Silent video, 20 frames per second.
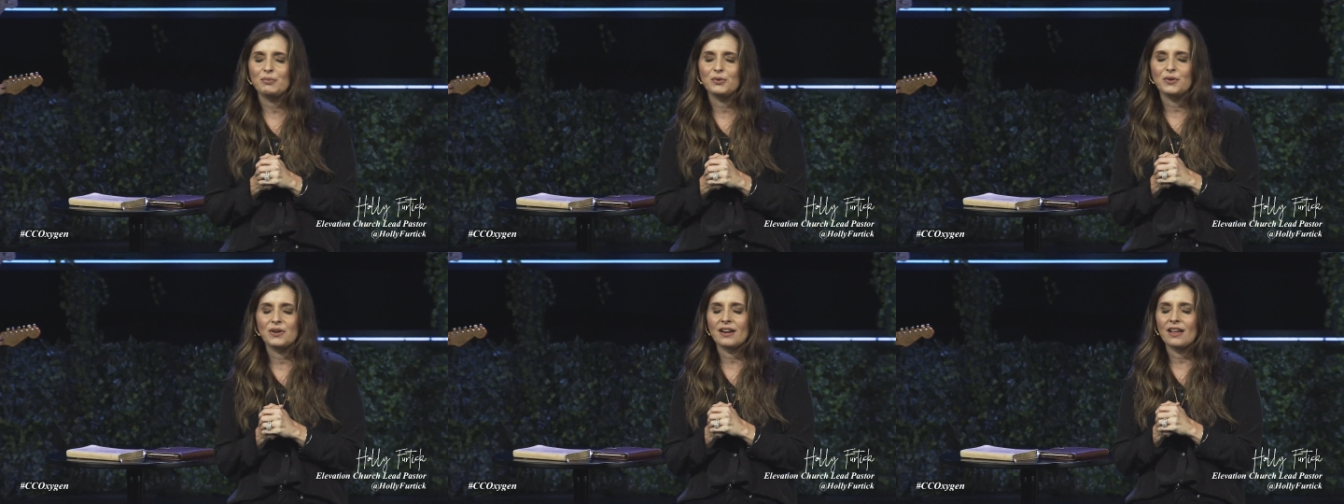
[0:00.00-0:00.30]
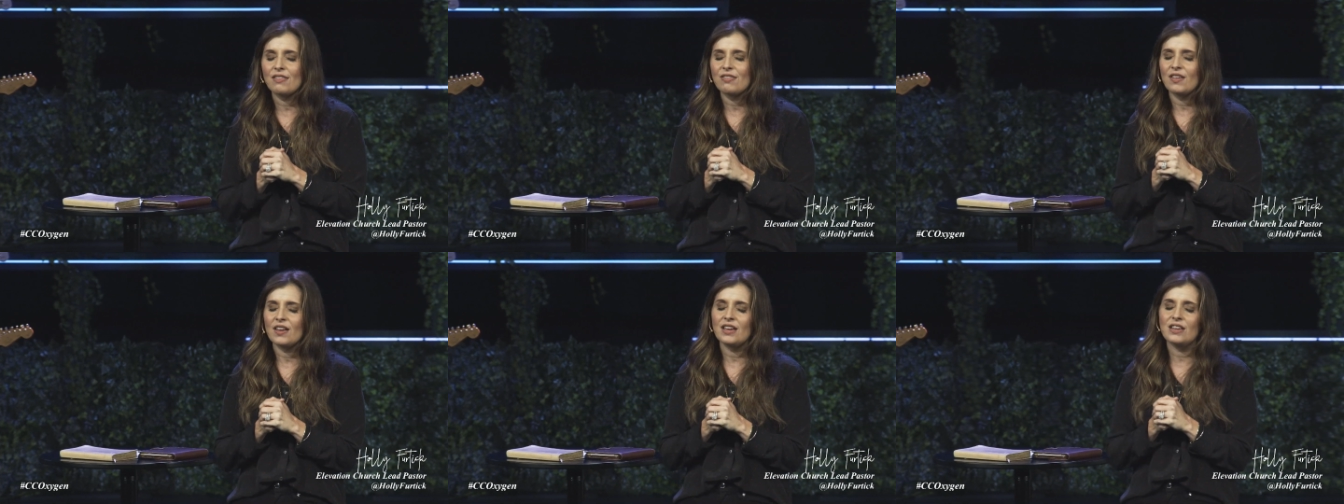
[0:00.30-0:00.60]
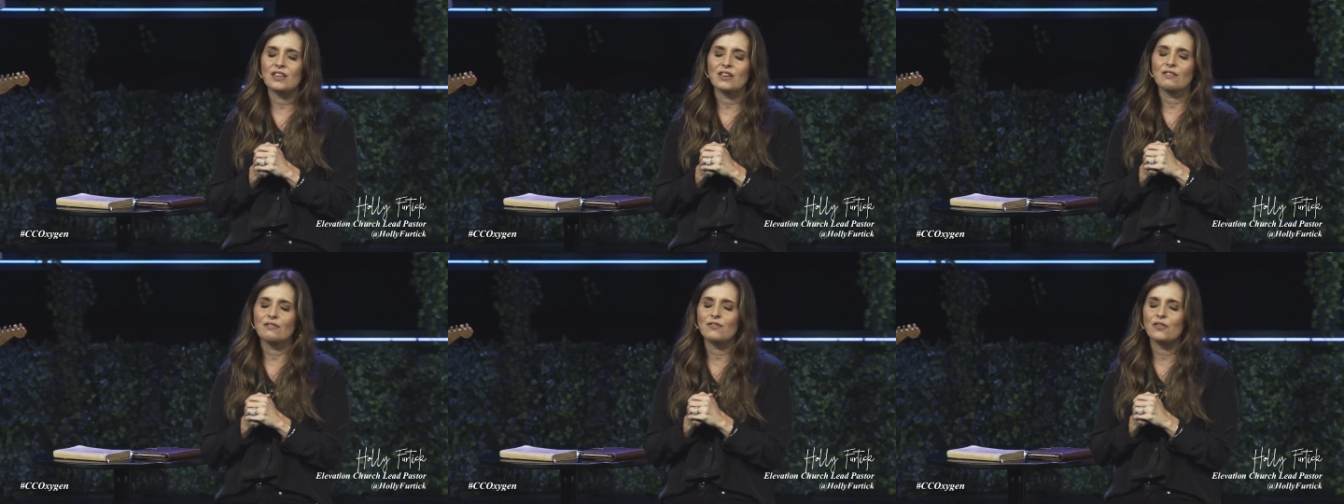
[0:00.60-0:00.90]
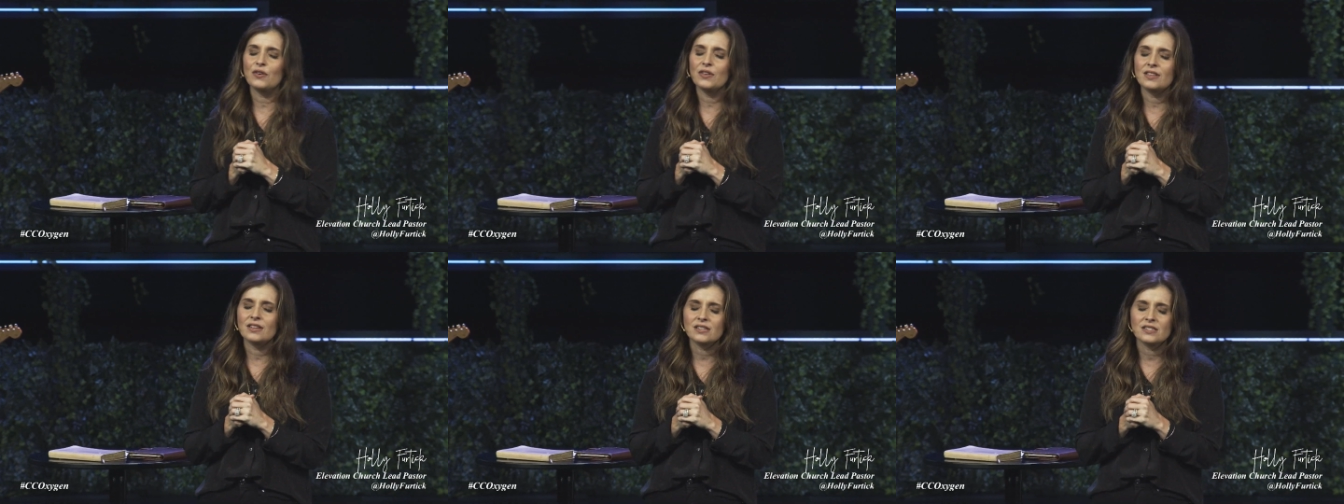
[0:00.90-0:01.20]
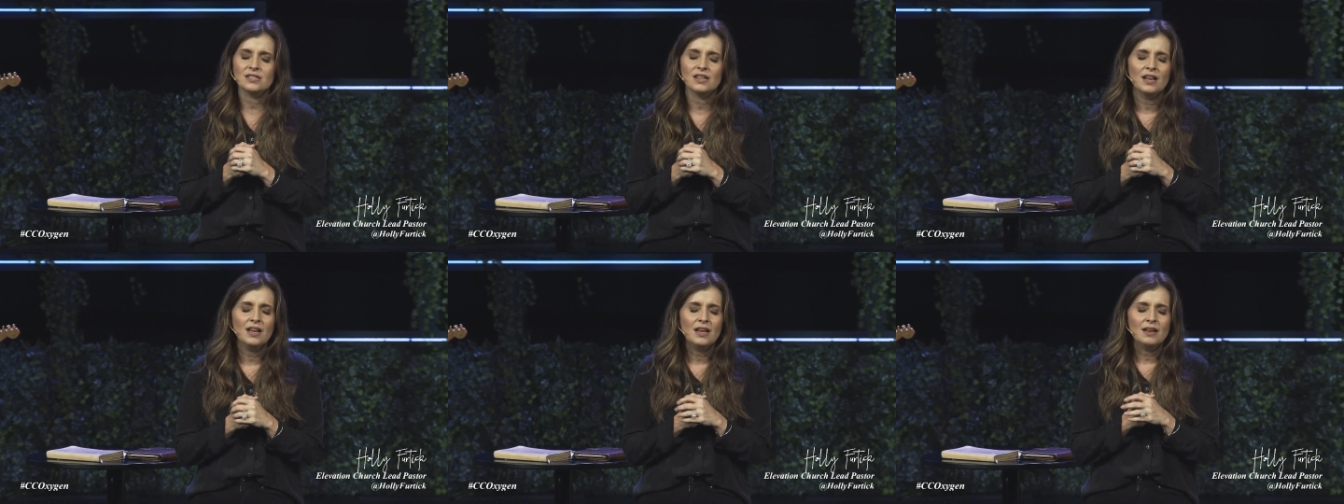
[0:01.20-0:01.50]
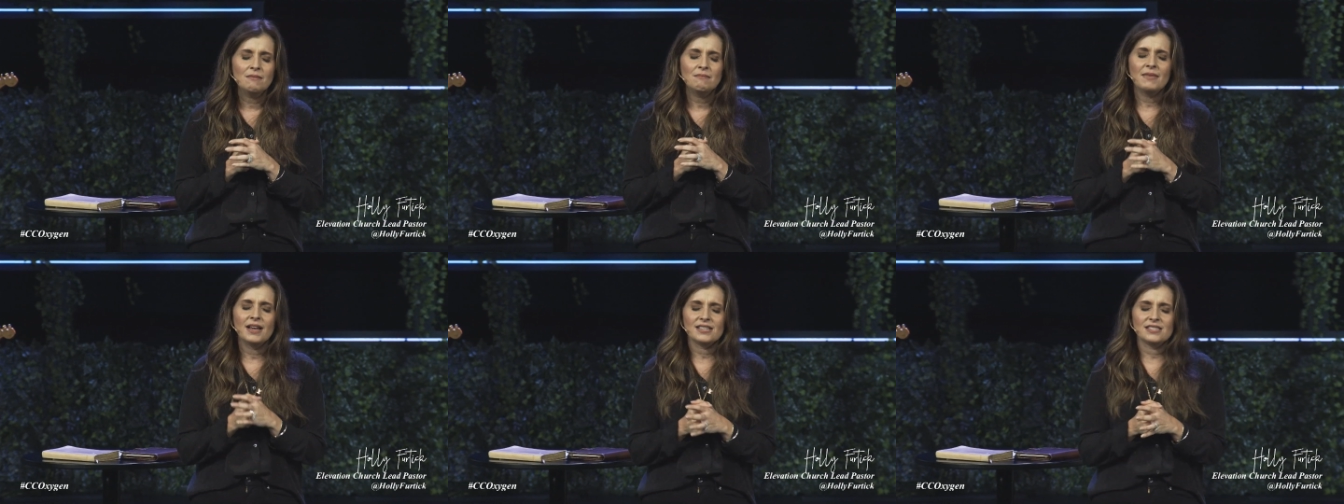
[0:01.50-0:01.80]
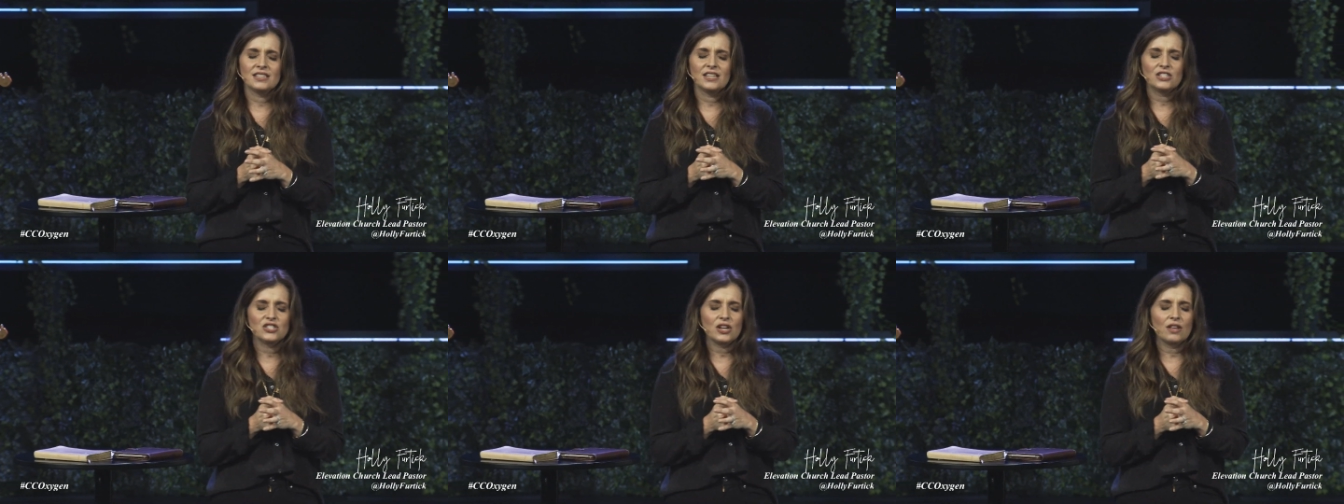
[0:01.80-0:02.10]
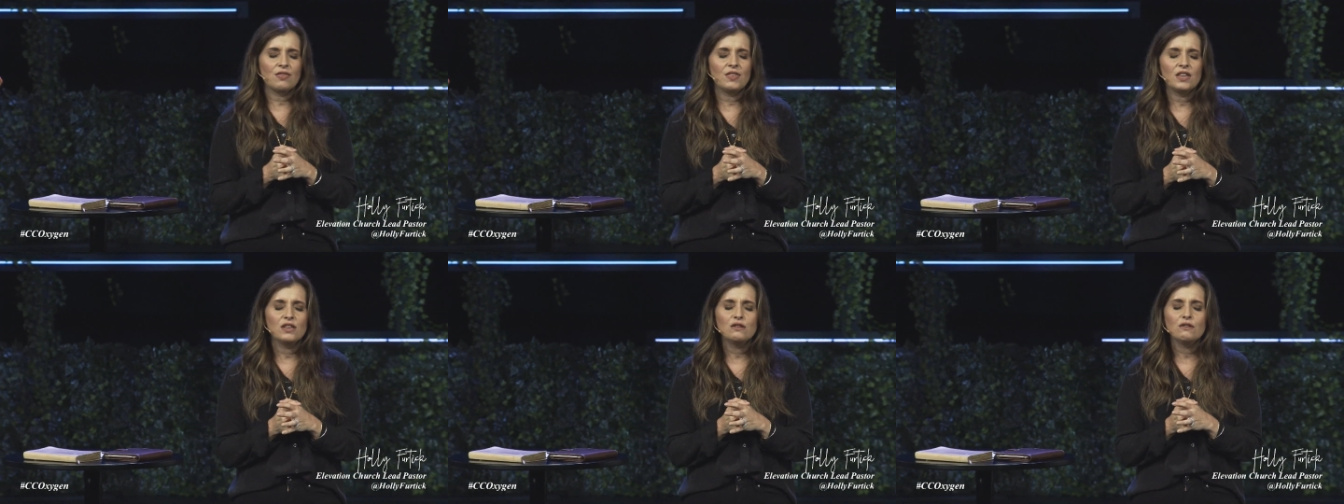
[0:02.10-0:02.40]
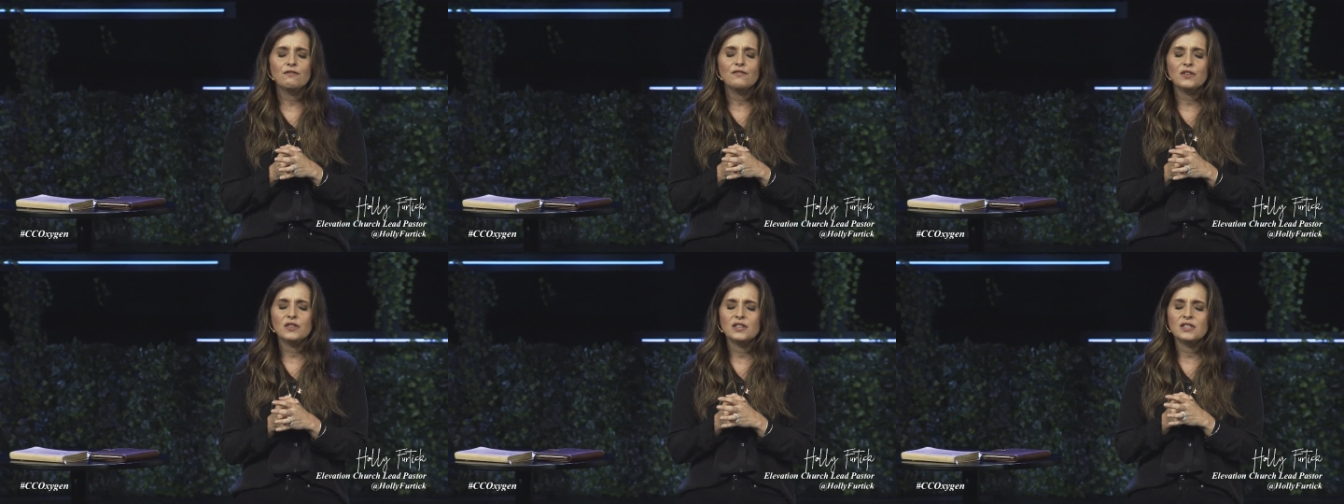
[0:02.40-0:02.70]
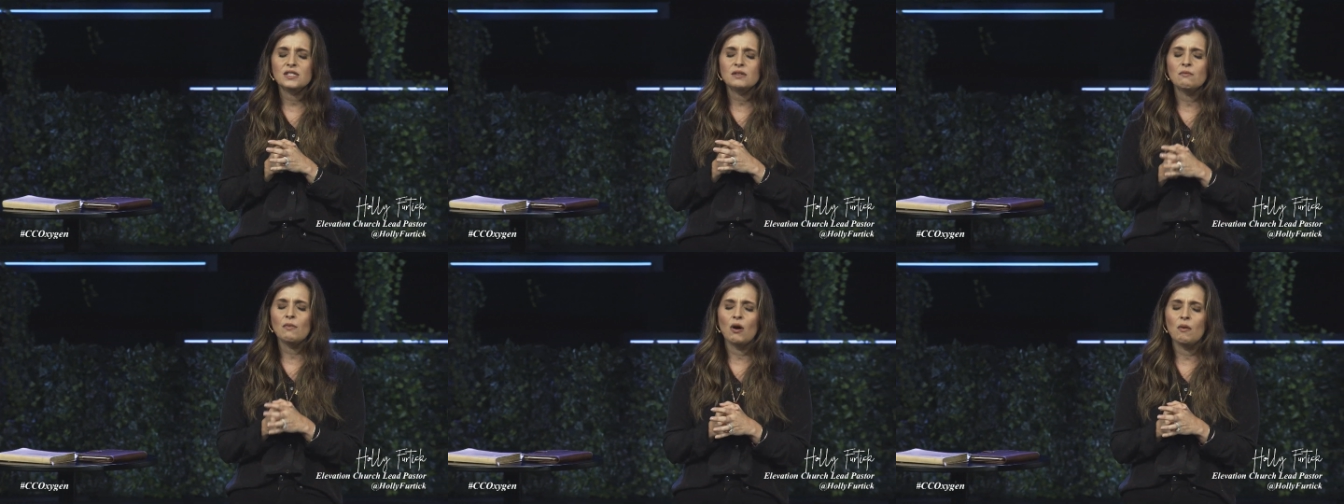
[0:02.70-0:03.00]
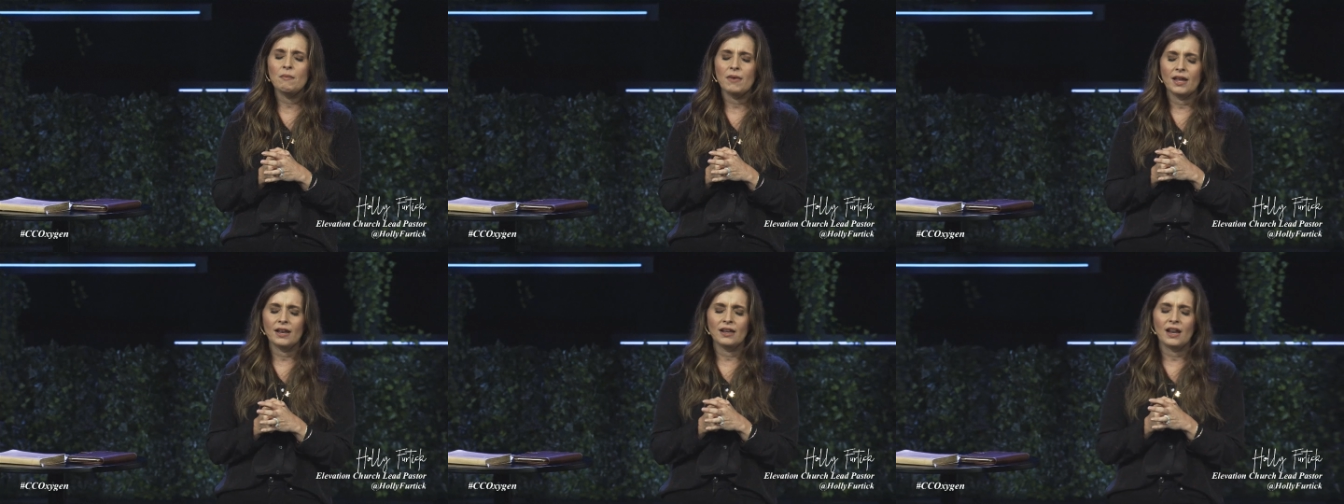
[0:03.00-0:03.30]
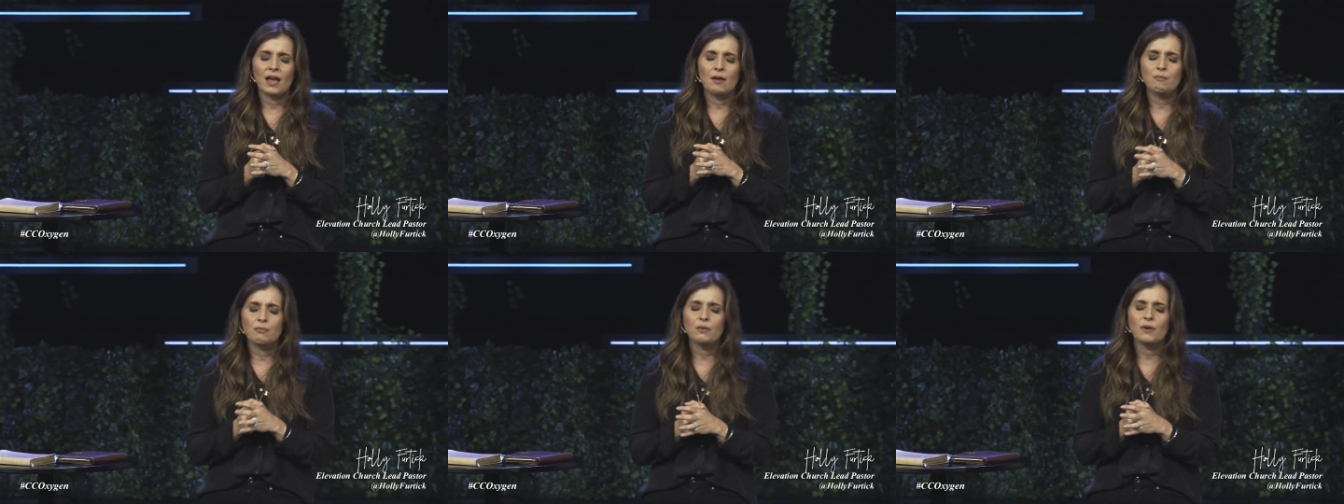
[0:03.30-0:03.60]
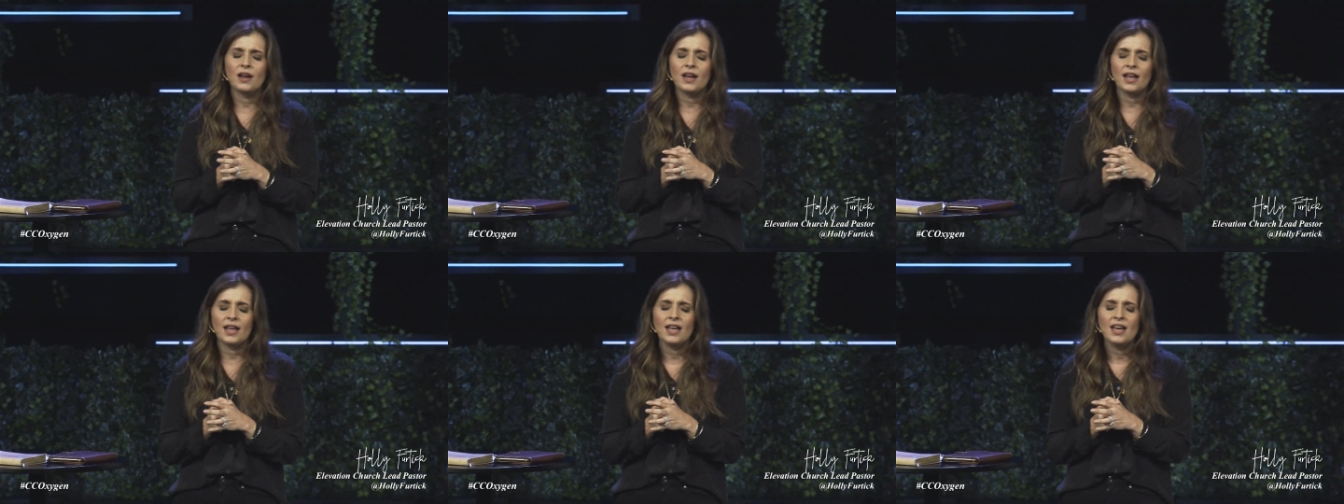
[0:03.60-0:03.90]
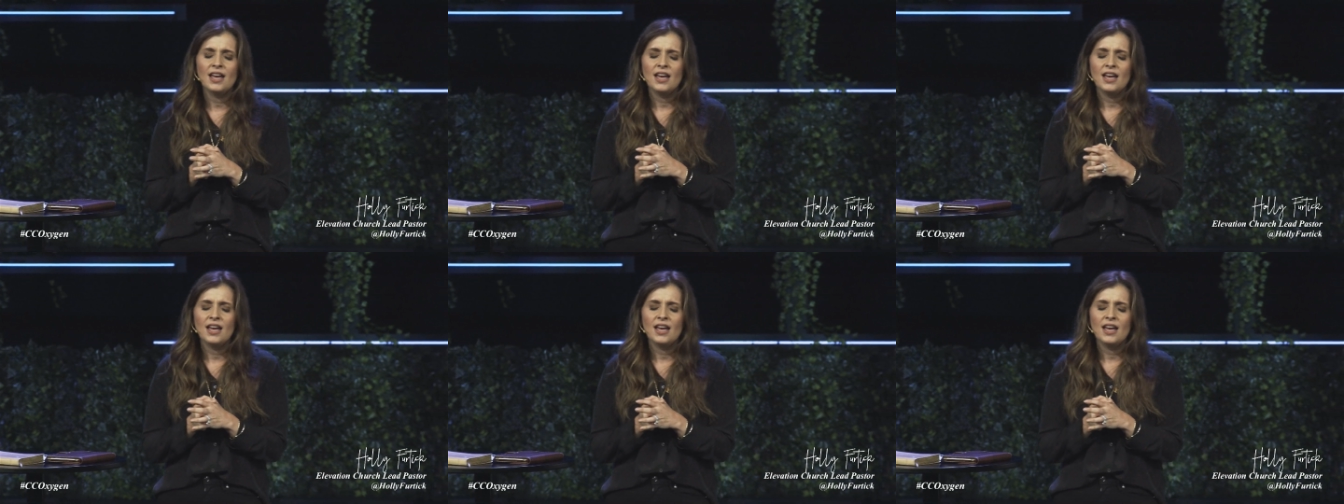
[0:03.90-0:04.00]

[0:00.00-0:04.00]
Lord, I thank you for this message. I thank you for this moment. And I pray